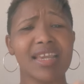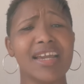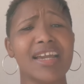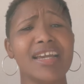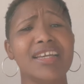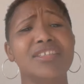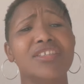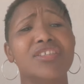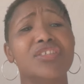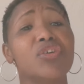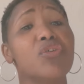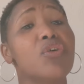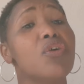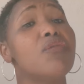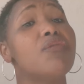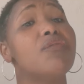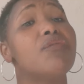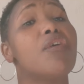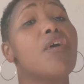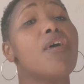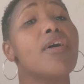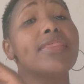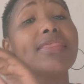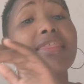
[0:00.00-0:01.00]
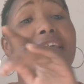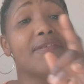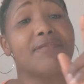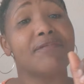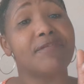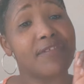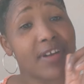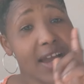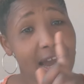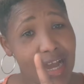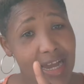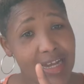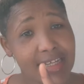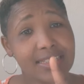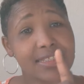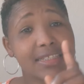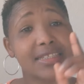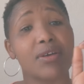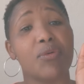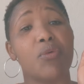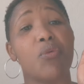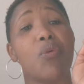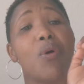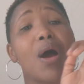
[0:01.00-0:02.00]
And so for the first
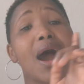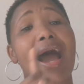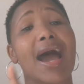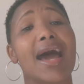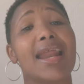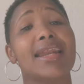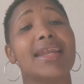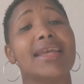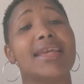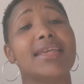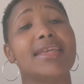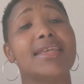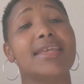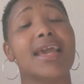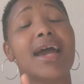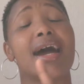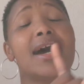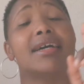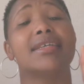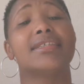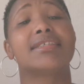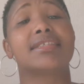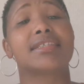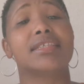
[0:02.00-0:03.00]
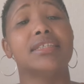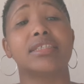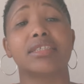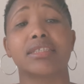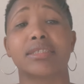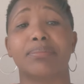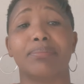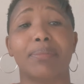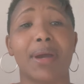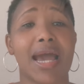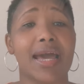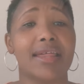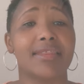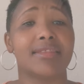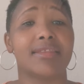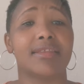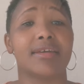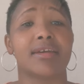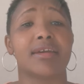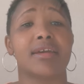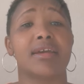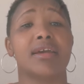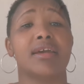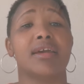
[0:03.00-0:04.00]
1 year, 6 months,
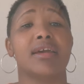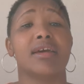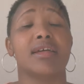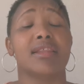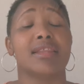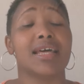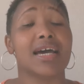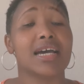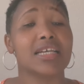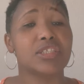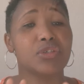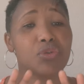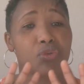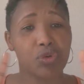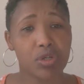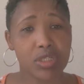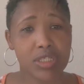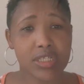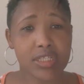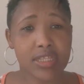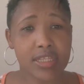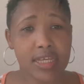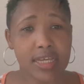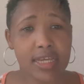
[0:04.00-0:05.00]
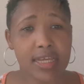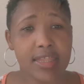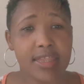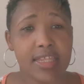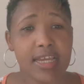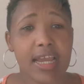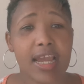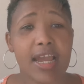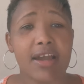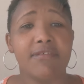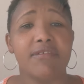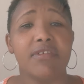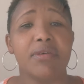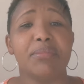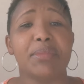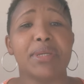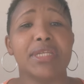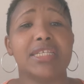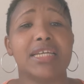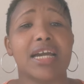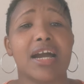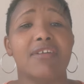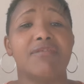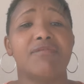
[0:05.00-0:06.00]
that's what the
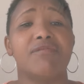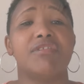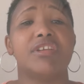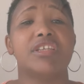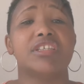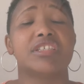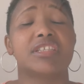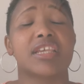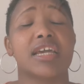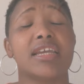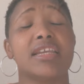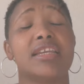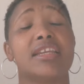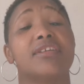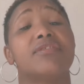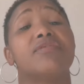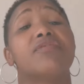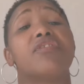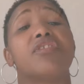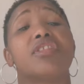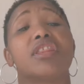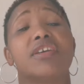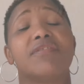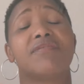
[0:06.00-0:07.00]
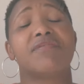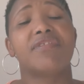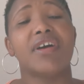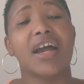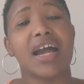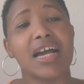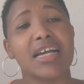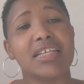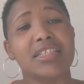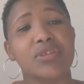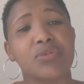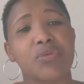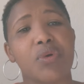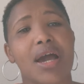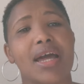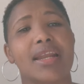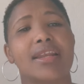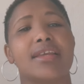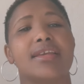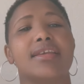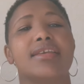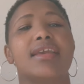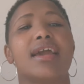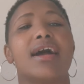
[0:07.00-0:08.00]
government have decided for the first
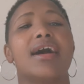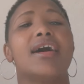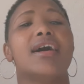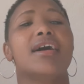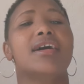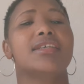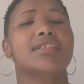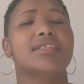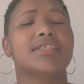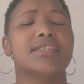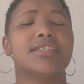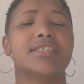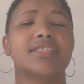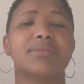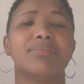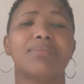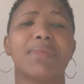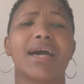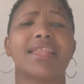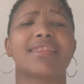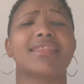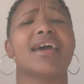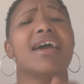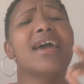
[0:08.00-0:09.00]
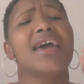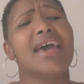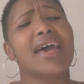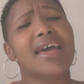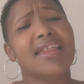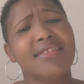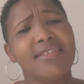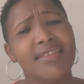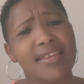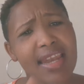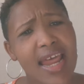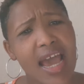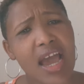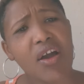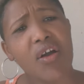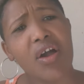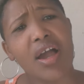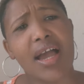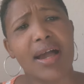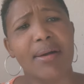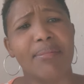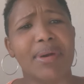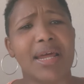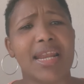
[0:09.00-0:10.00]
1 year, 6 months. And now
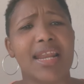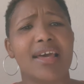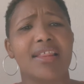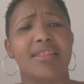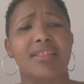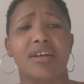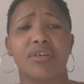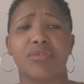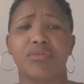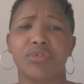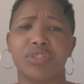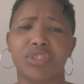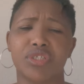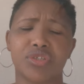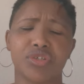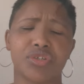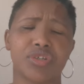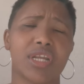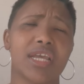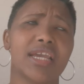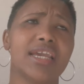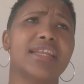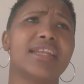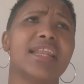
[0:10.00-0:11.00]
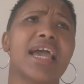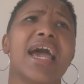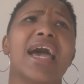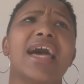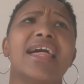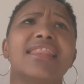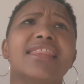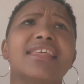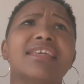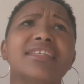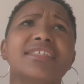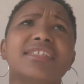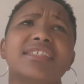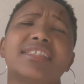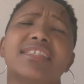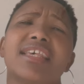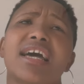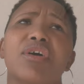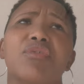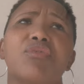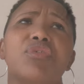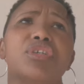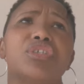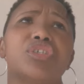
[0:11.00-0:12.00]
come another question. And this is
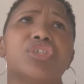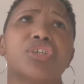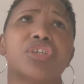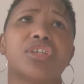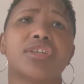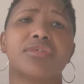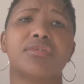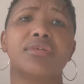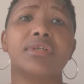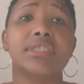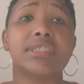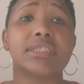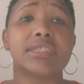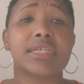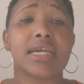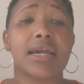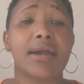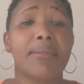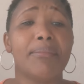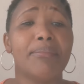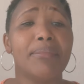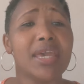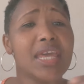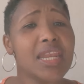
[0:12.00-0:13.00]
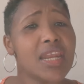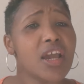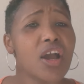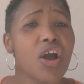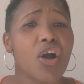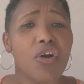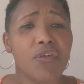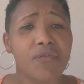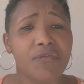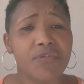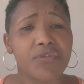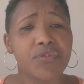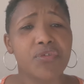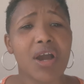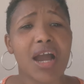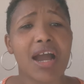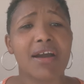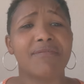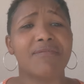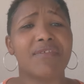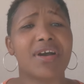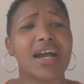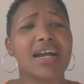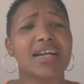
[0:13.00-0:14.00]
a question which many of you
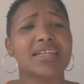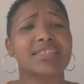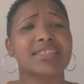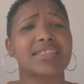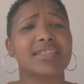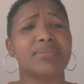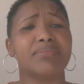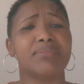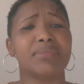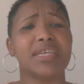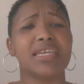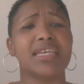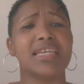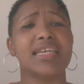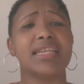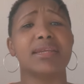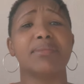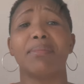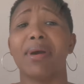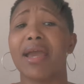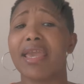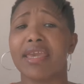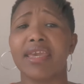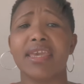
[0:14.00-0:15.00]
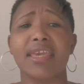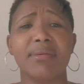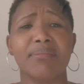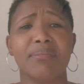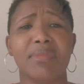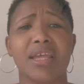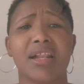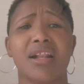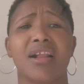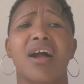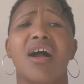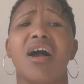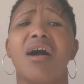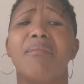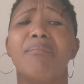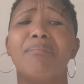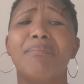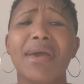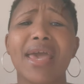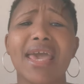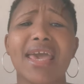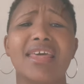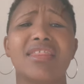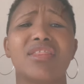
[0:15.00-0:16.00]
have asked me in my email.
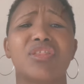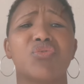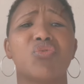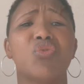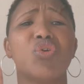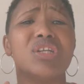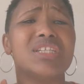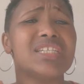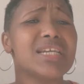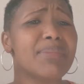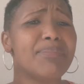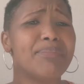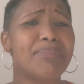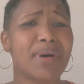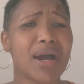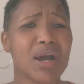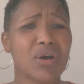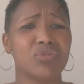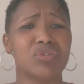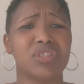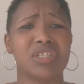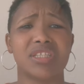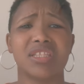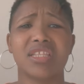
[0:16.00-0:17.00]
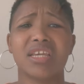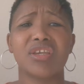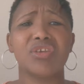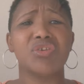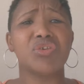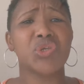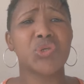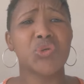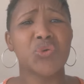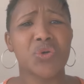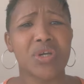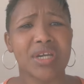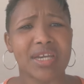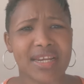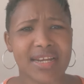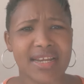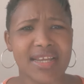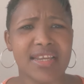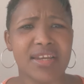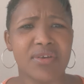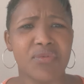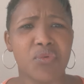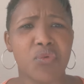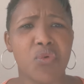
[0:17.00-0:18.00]
Beth, what about the
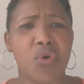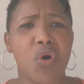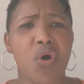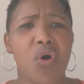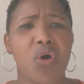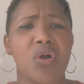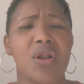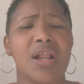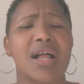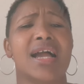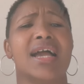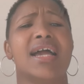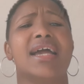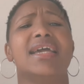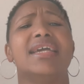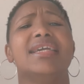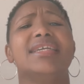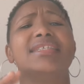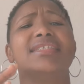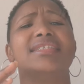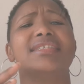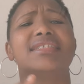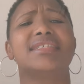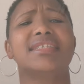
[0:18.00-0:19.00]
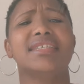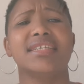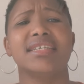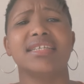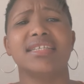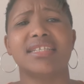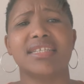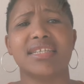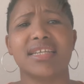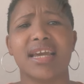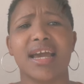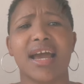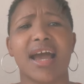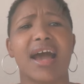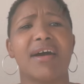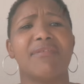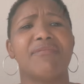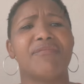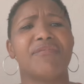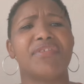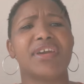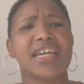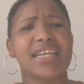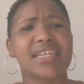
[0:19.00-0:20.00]
Ukraine war? Is it
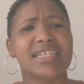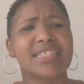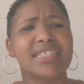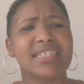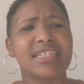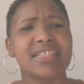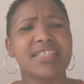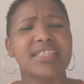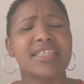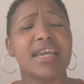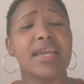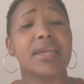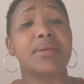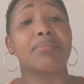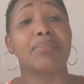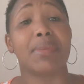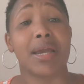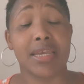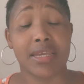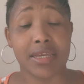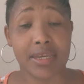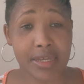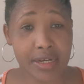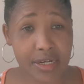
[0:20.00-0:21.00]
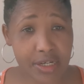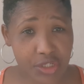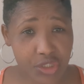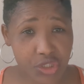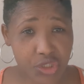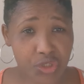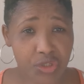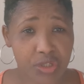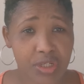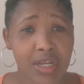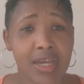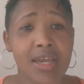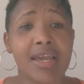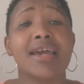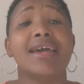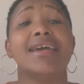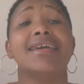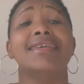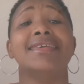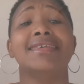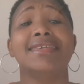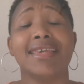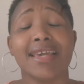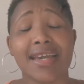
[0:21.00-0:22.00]
affecting the immigration?
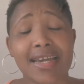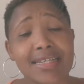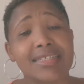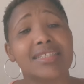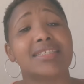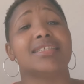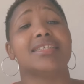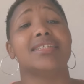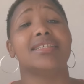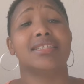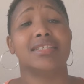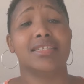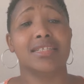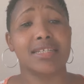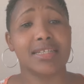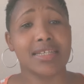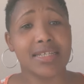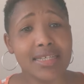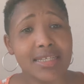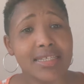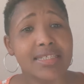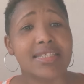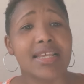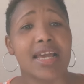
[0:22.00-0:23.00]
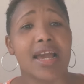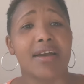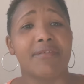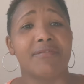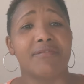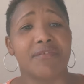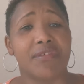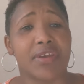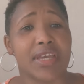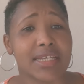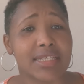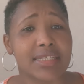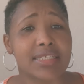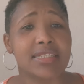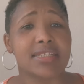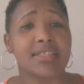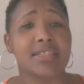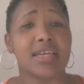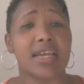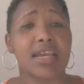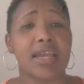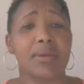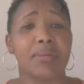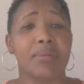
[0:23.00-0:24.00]
Yes, it is affecting
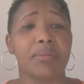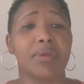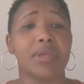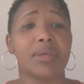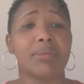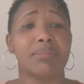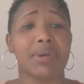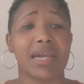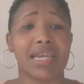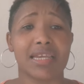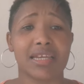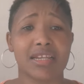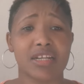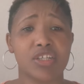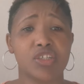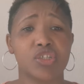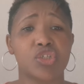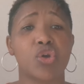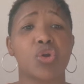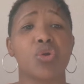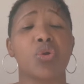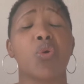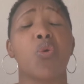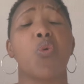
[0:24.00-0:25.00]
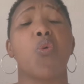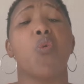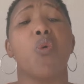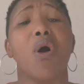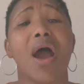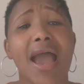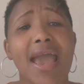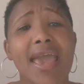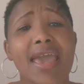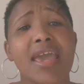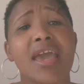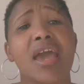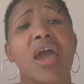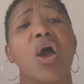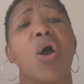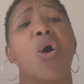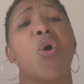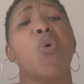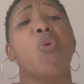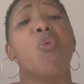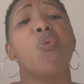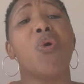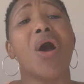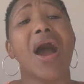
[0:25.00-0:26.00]
the immigration. Why?
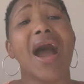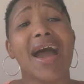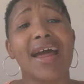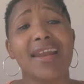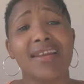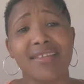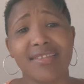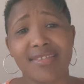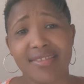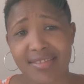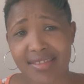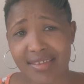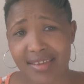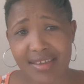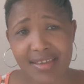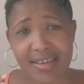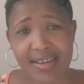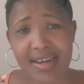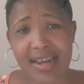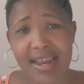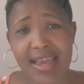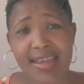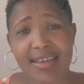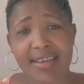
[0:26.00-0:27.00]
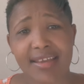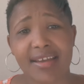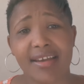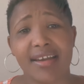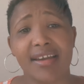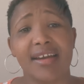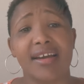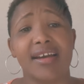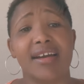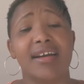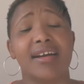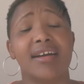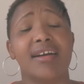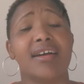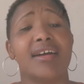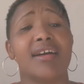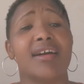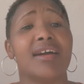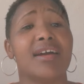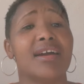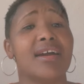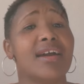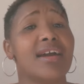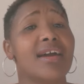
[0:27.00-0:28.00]
One thing, like
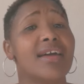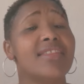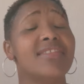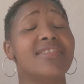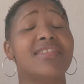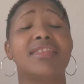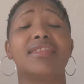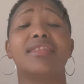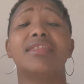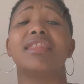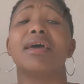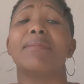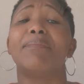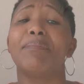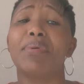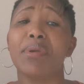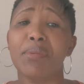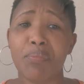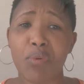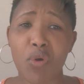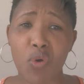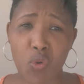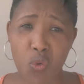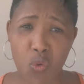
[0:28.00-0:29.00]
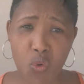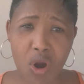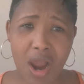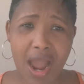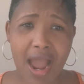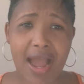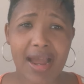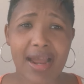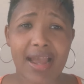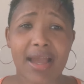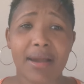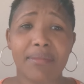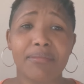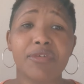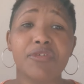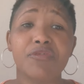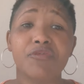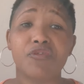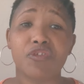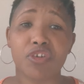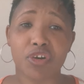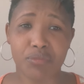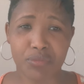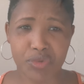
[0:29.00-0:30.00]
the people who are coming
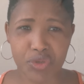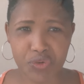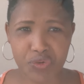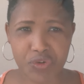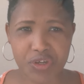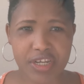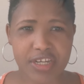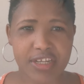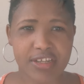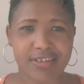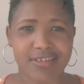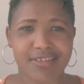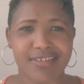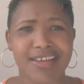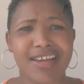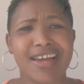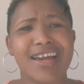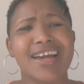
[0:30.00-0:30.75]
from Ukraine,